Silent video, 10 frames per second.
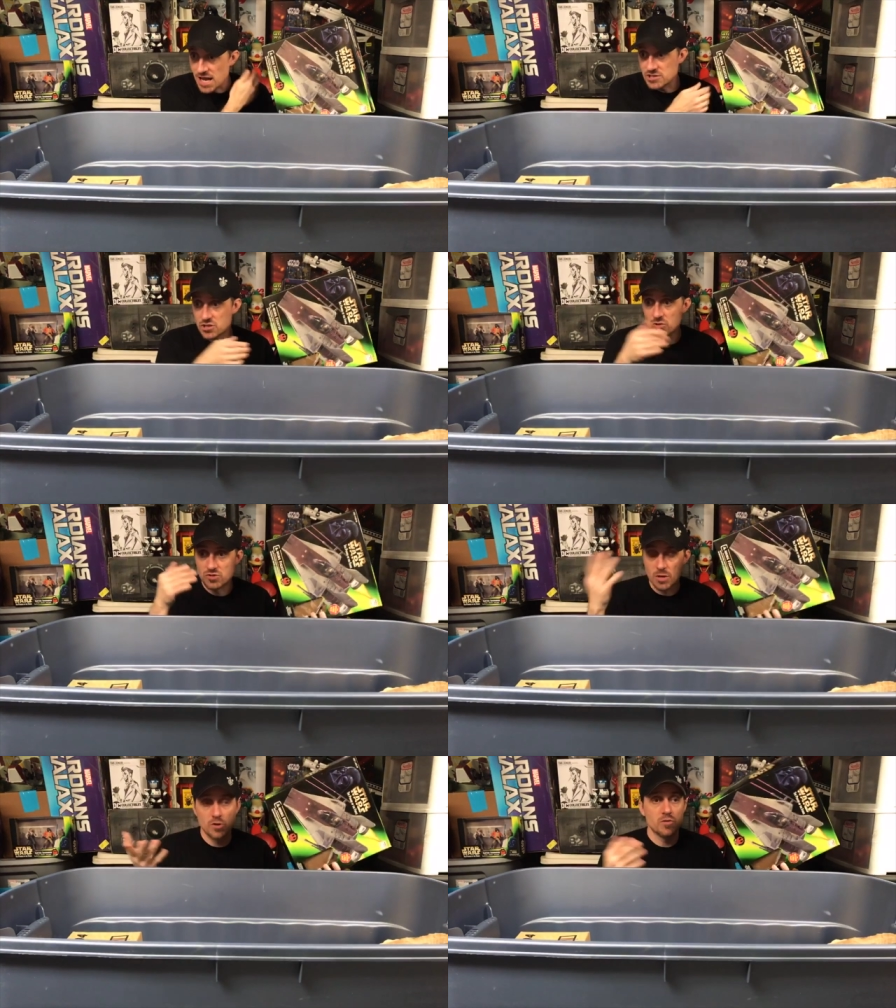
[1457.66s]
to
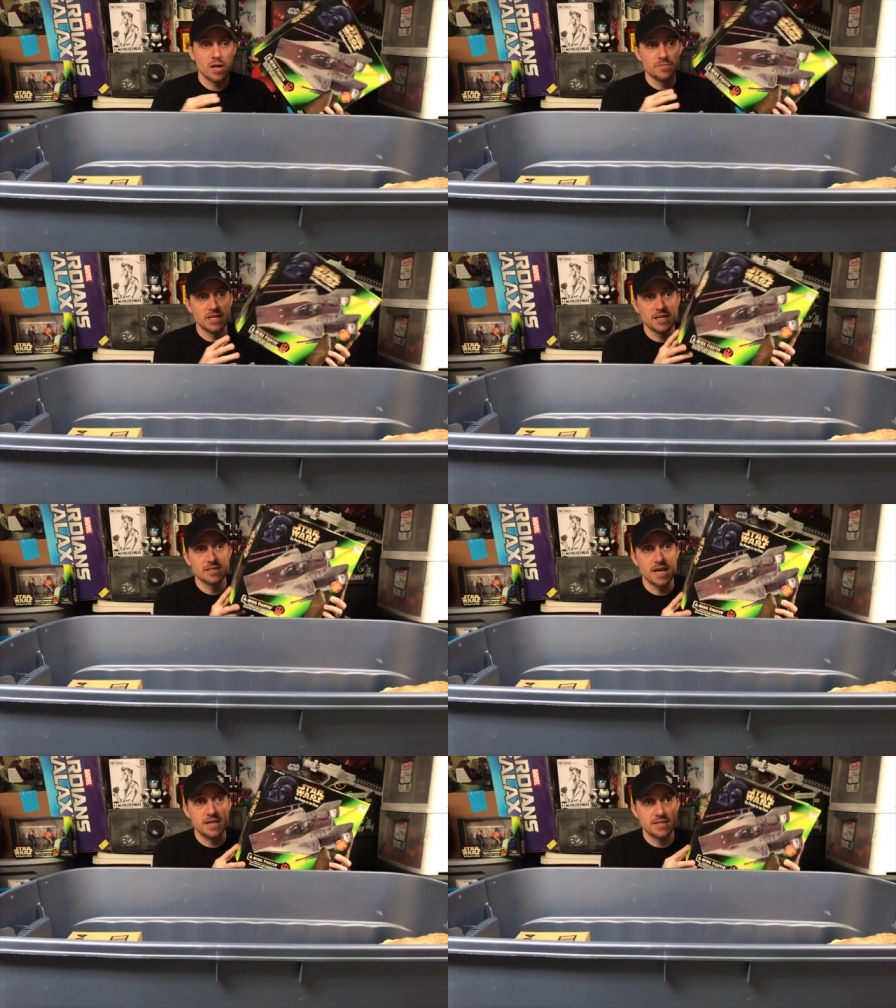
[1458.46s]
someone who comes in and
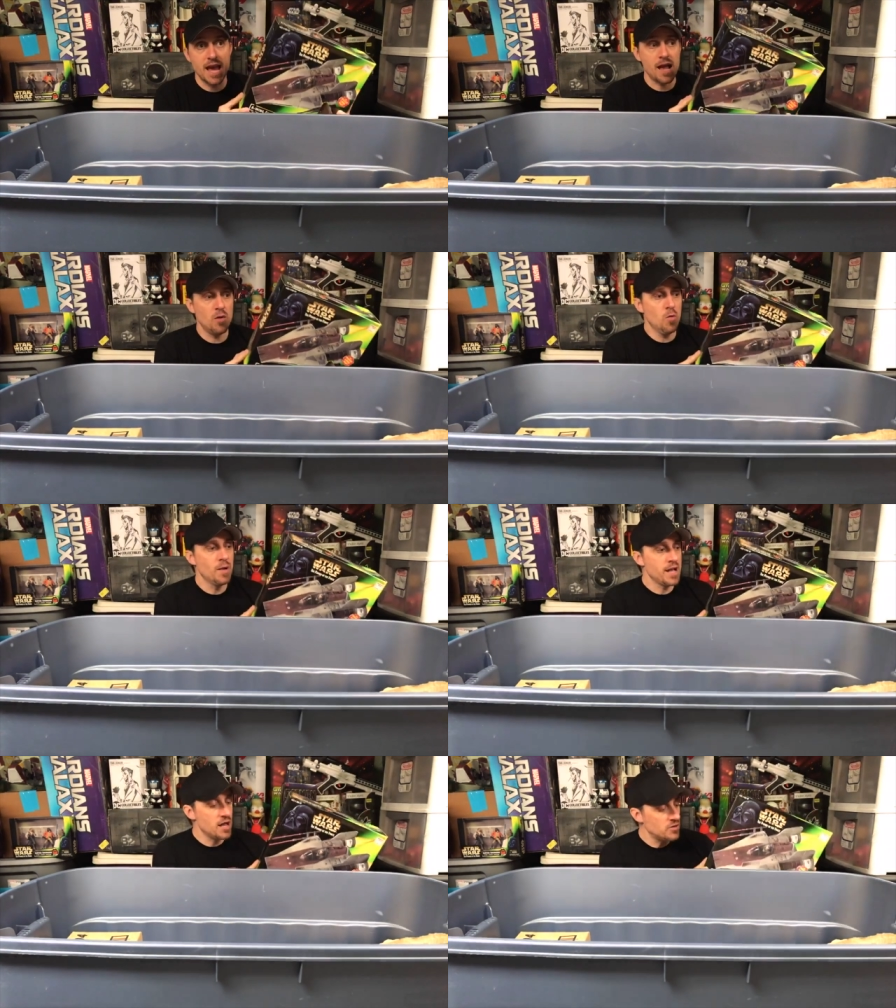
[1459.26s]
says, yeah, oh
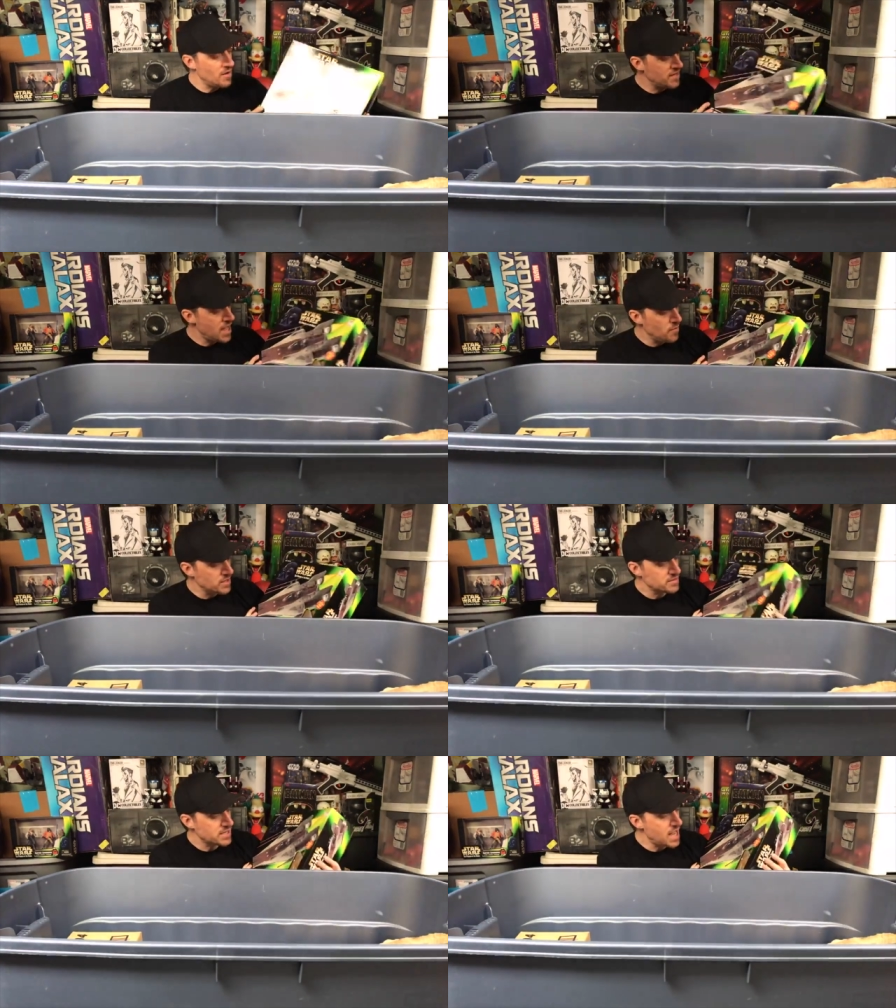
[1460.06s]
my God, you have the A-Wing?
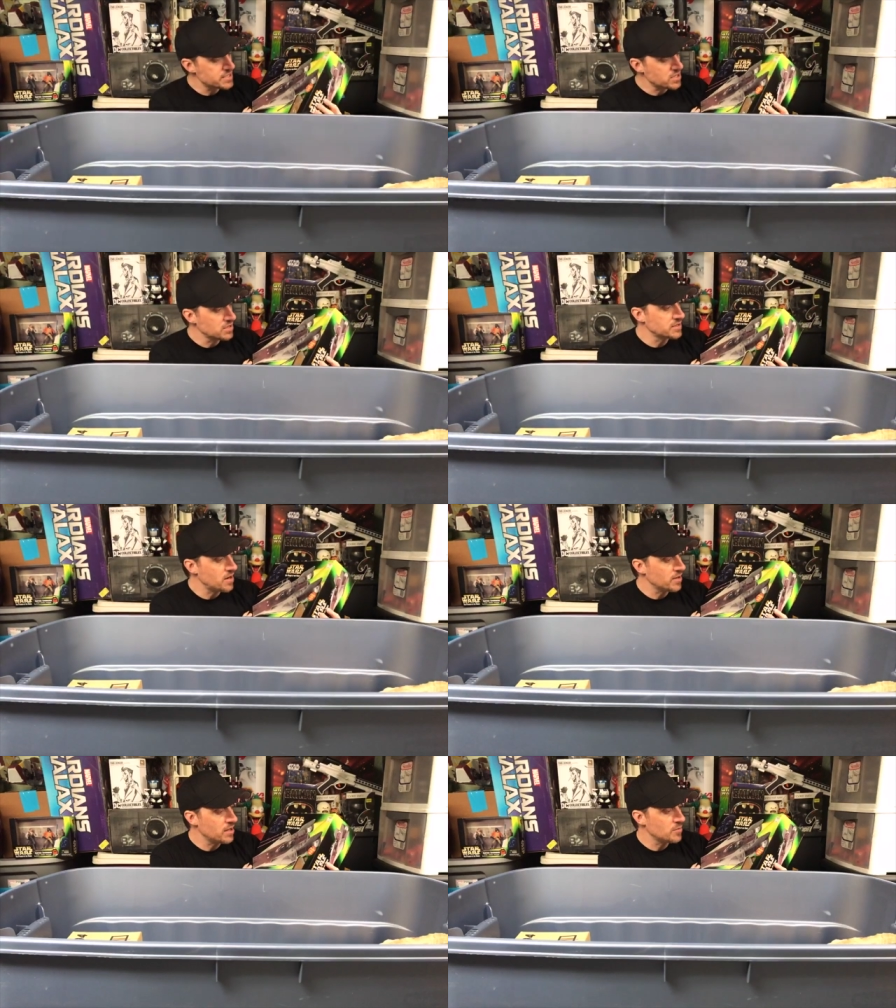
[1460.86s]
He's like, yeah, it's all in there.
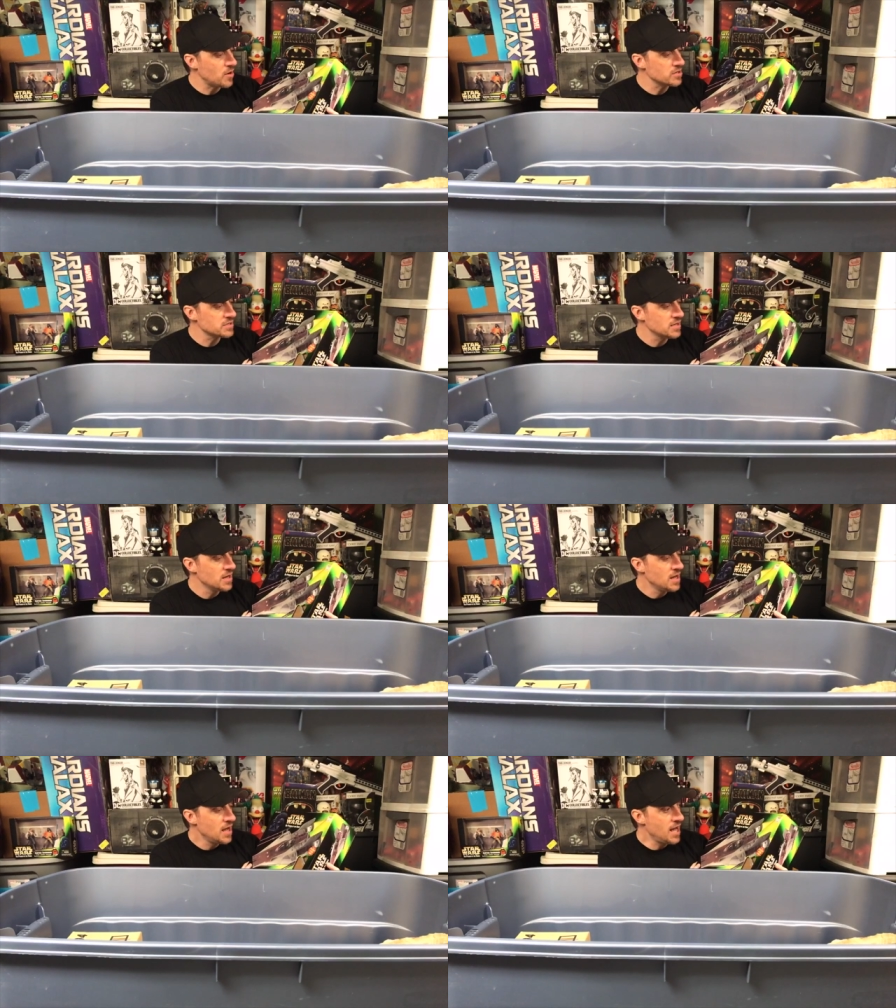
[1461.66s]
We got all the parts.
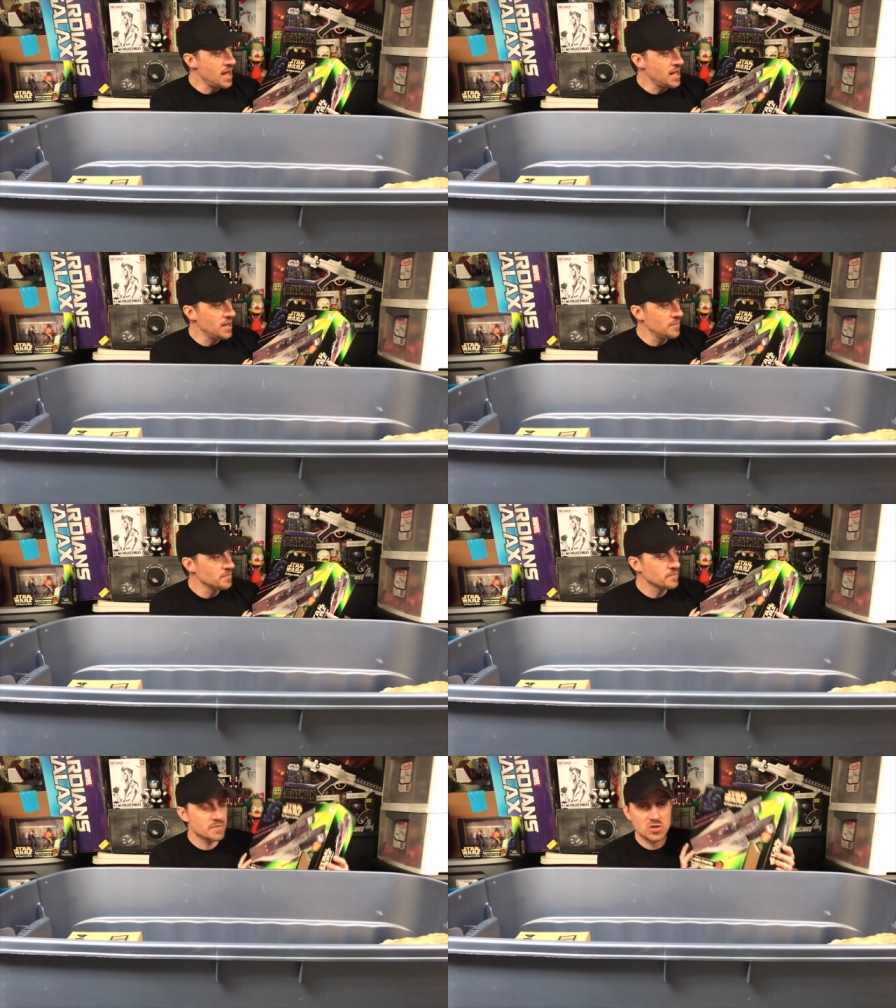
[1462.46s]

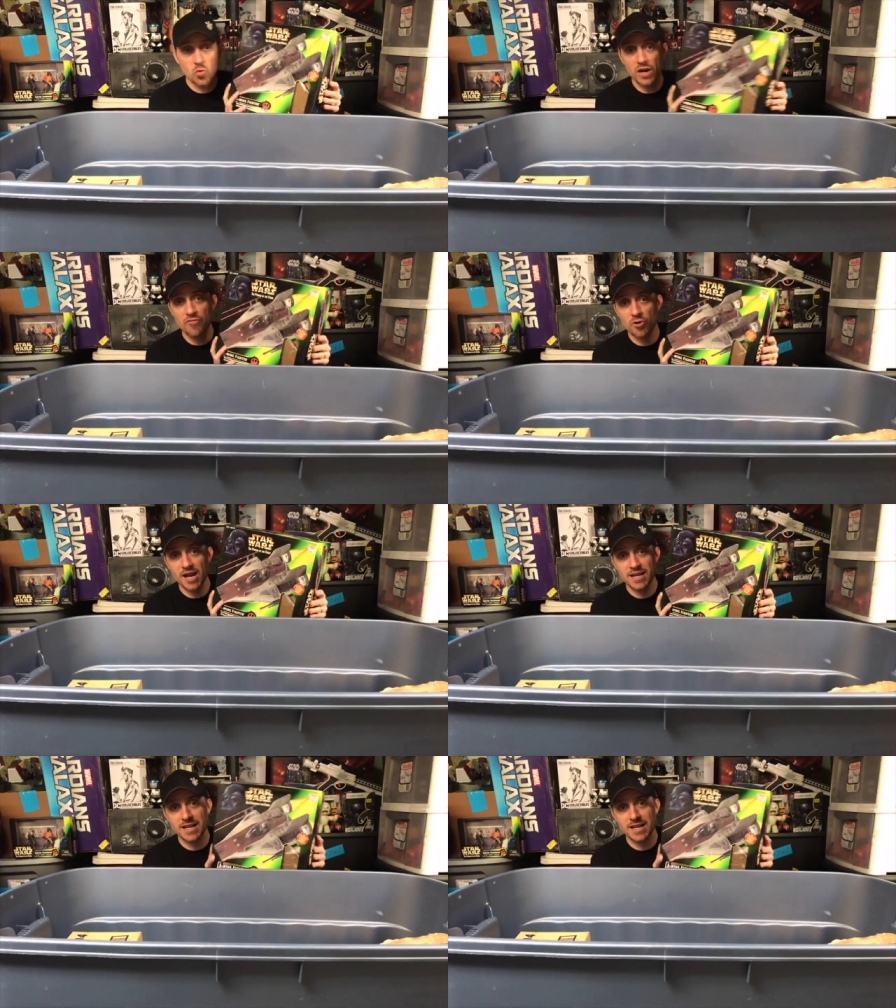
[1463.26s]
$24.99